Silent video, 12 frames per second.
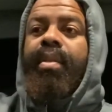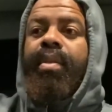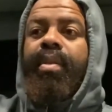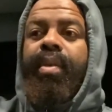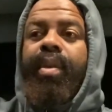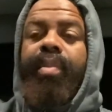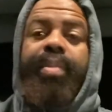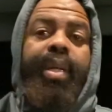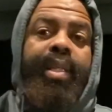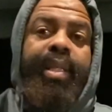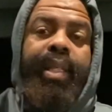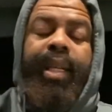or your big
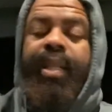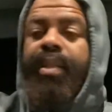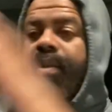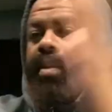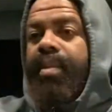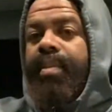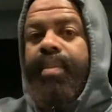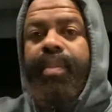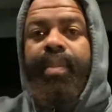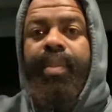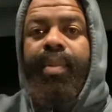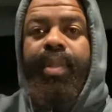state,
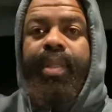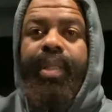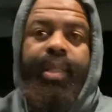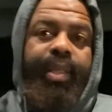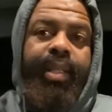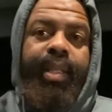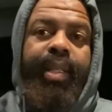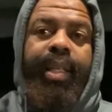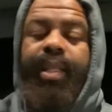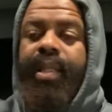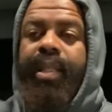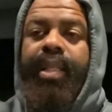or just the
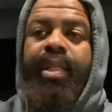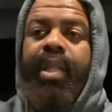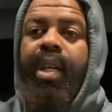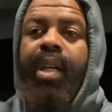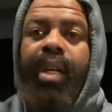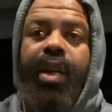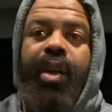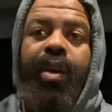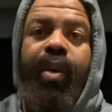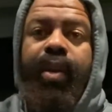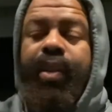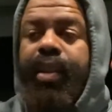United States,
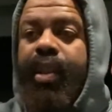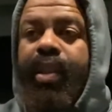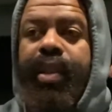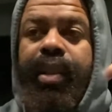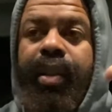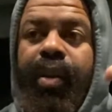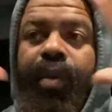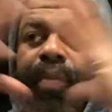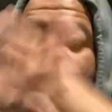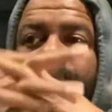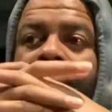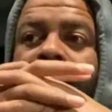or just your
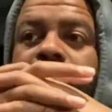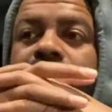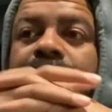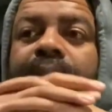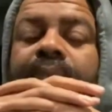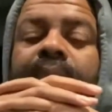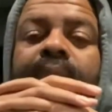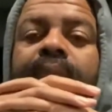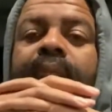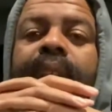frame of thinking,